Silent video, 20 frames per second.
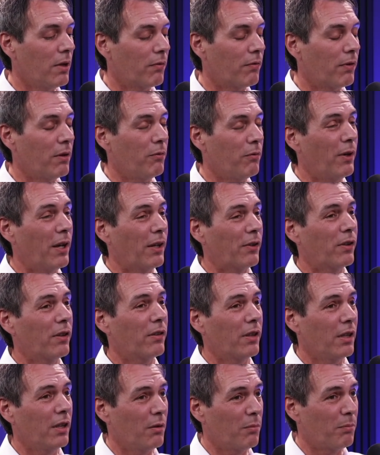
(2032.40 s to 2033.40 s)

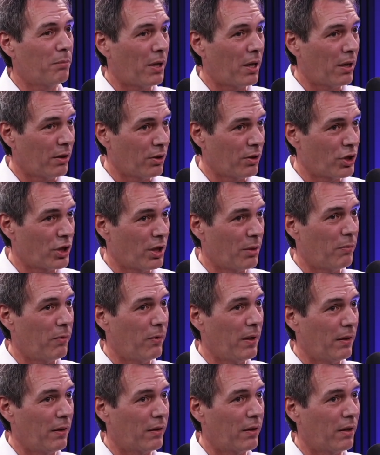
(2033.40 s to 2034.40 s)
invested in a partnership
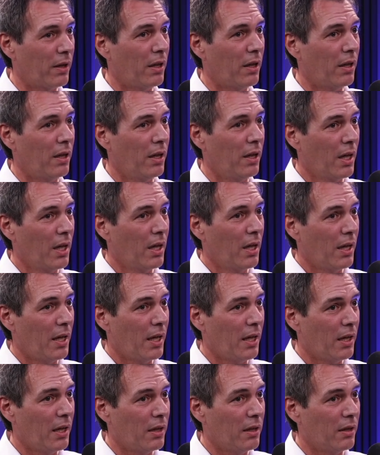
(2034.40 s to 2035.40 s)
with
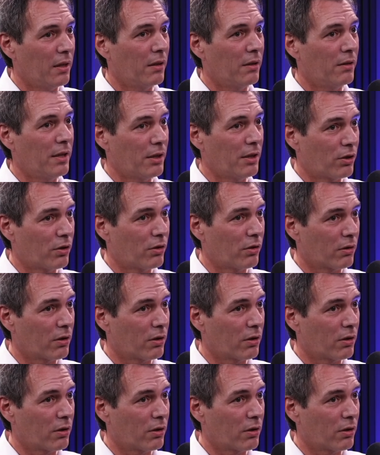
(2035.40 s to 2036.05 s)
a digital